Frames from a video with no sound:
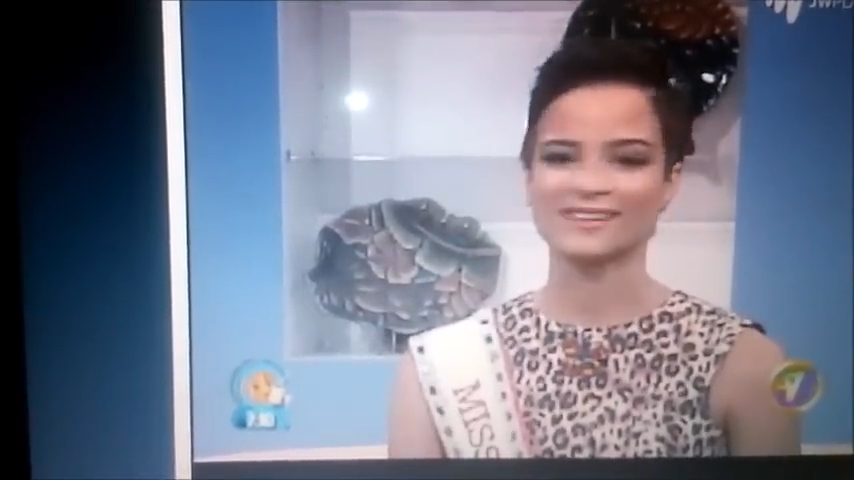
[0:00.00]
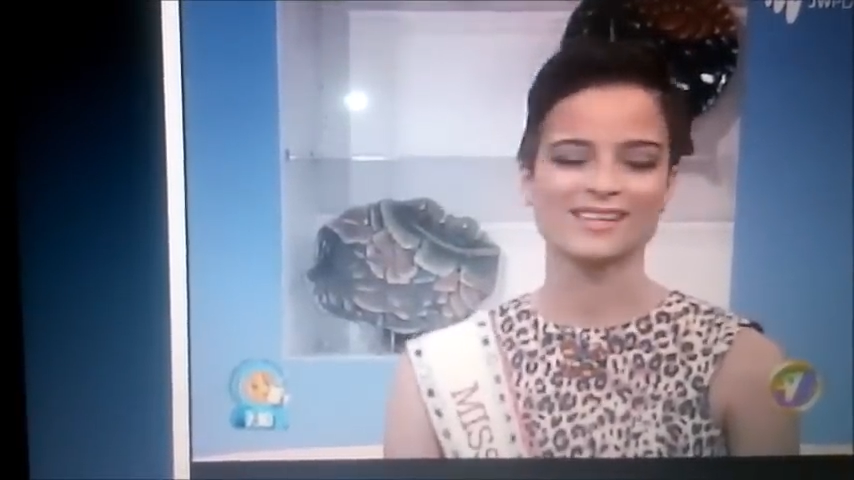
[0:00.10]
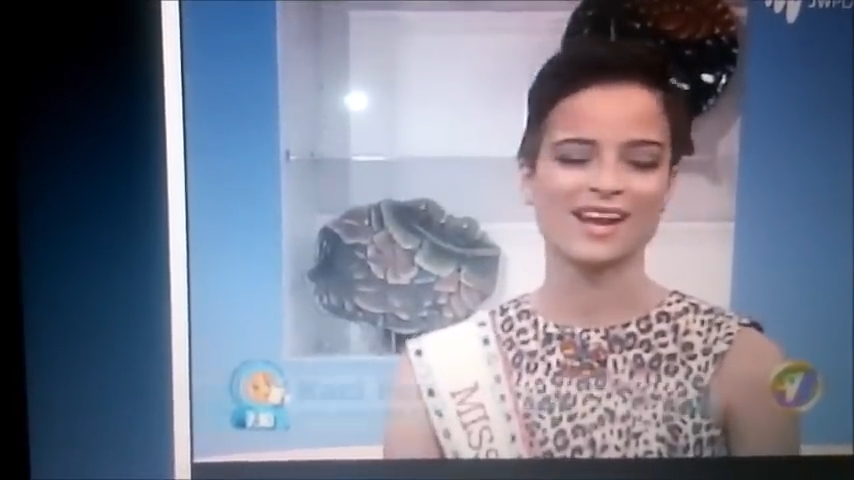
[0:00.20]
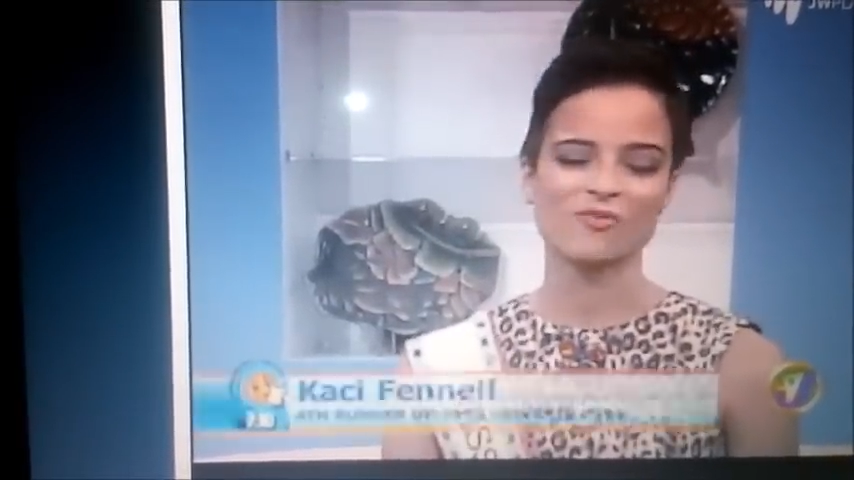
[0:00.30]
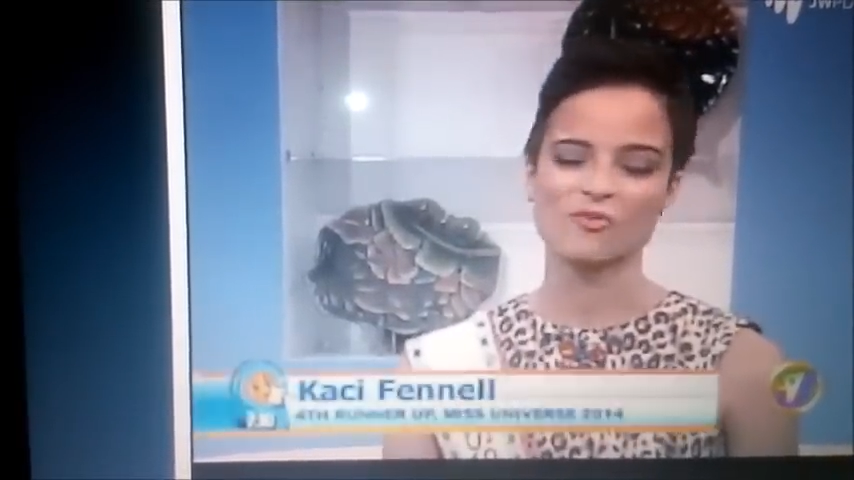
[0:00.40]
and I
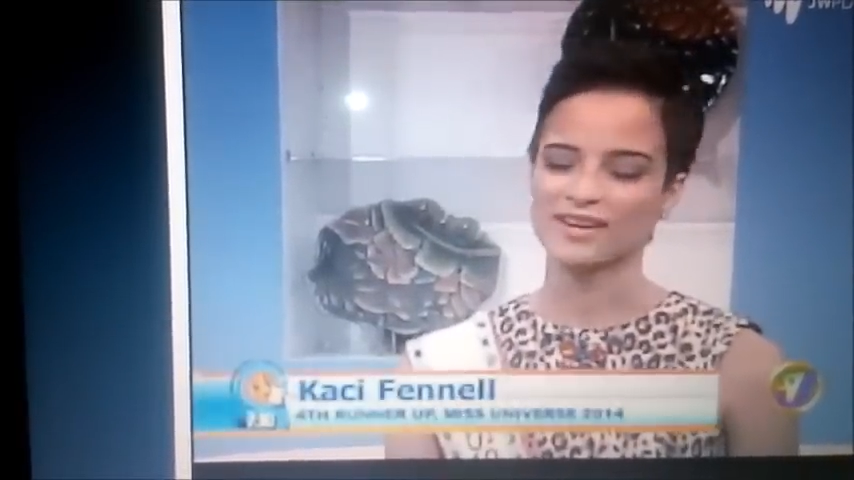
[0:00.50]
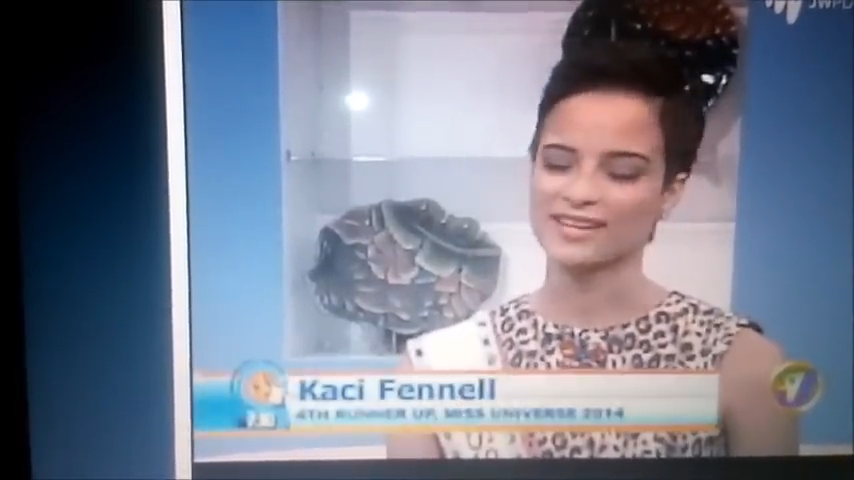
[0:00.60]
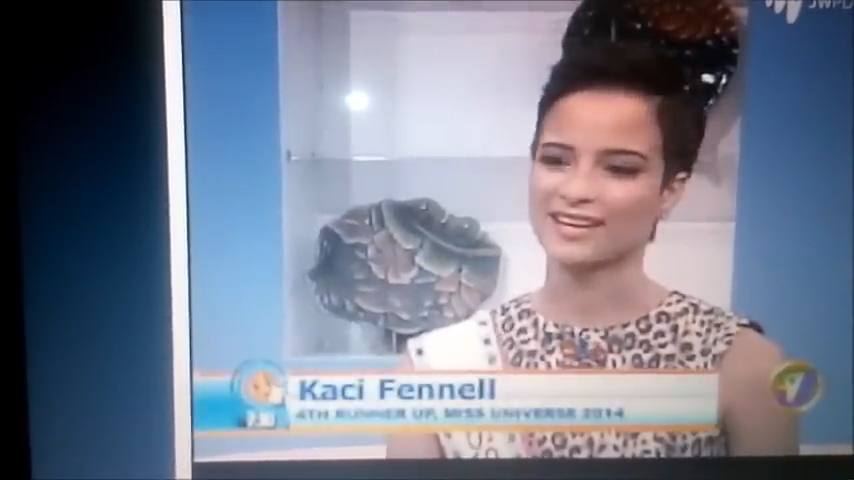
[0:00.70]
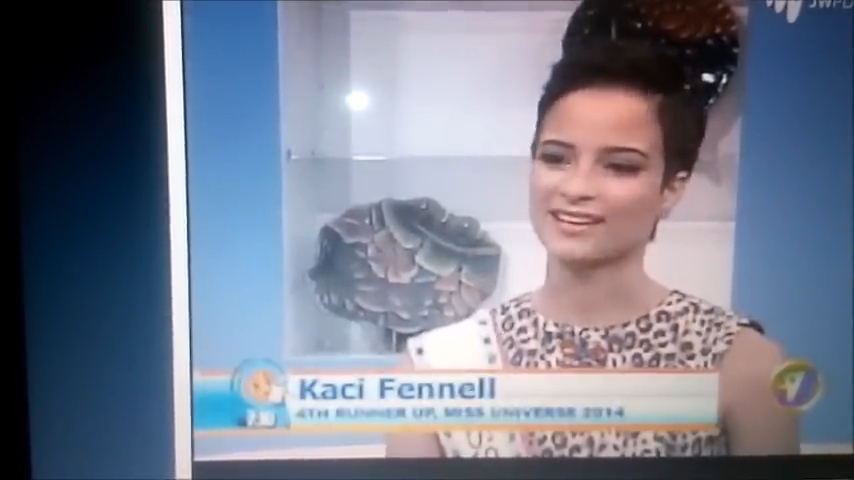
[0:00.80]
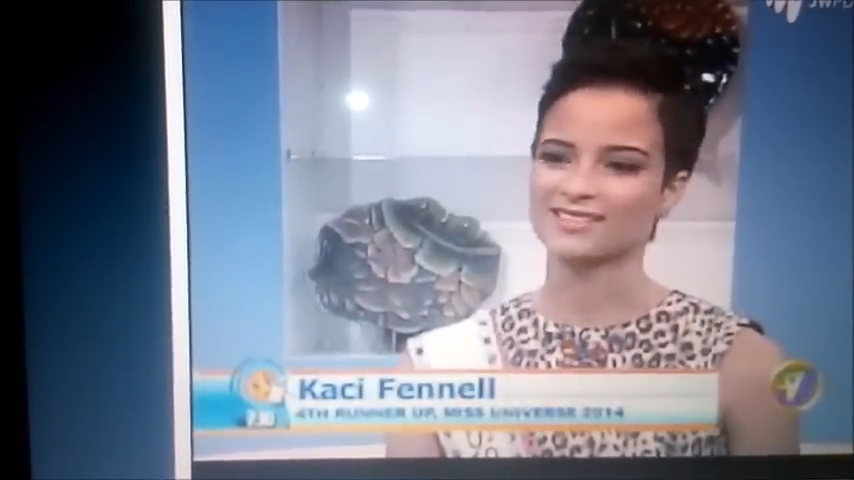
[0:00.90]
was like
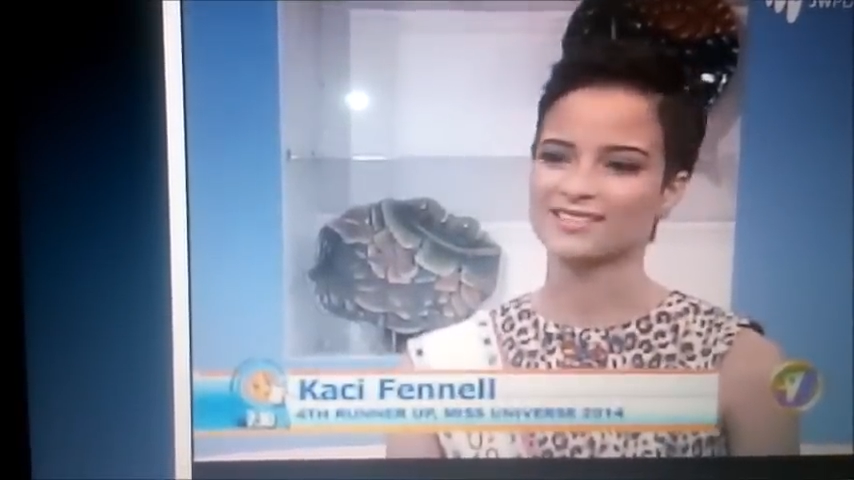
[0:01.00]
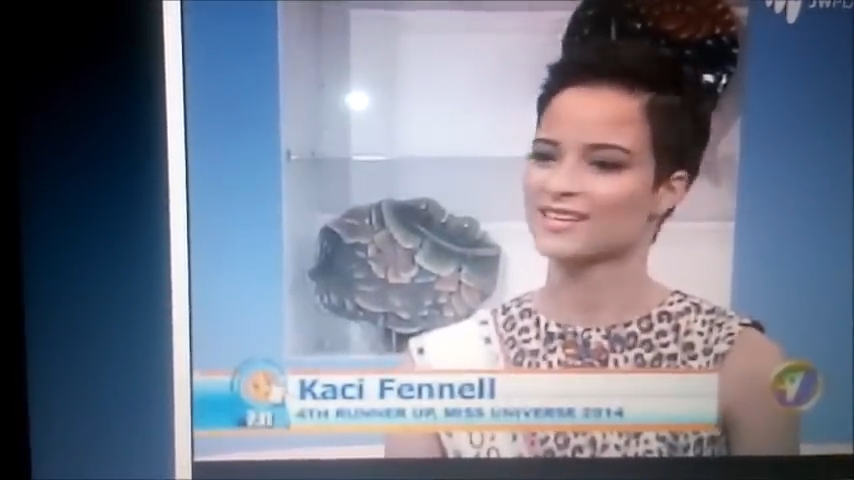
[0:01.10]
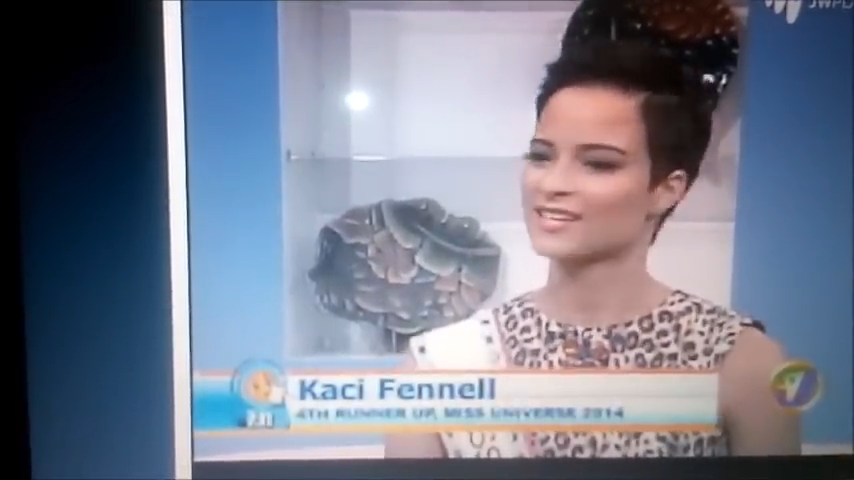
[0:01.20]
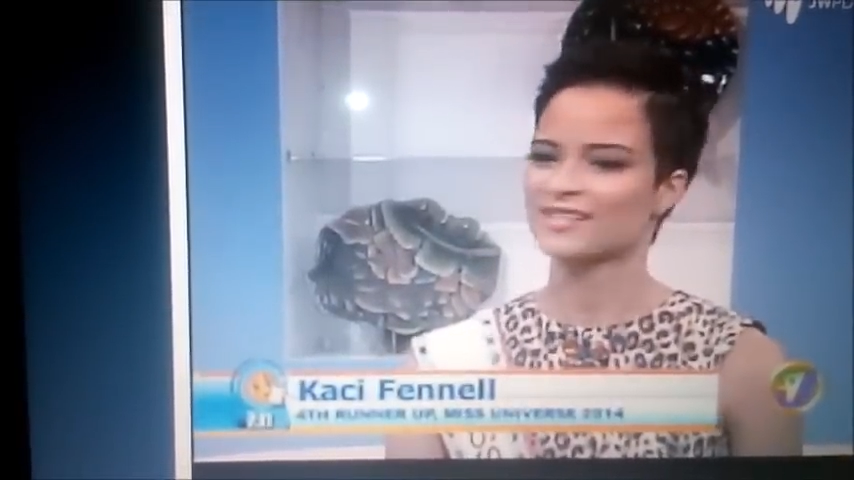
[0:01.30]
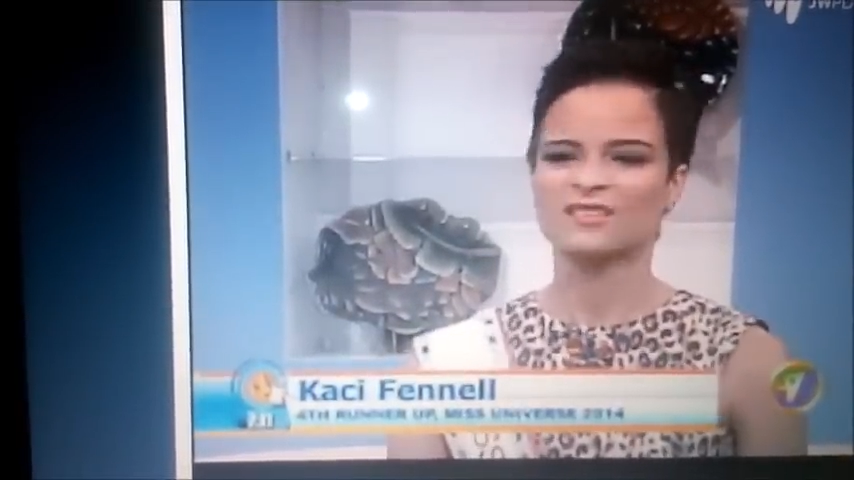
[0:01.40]
ready and I was like,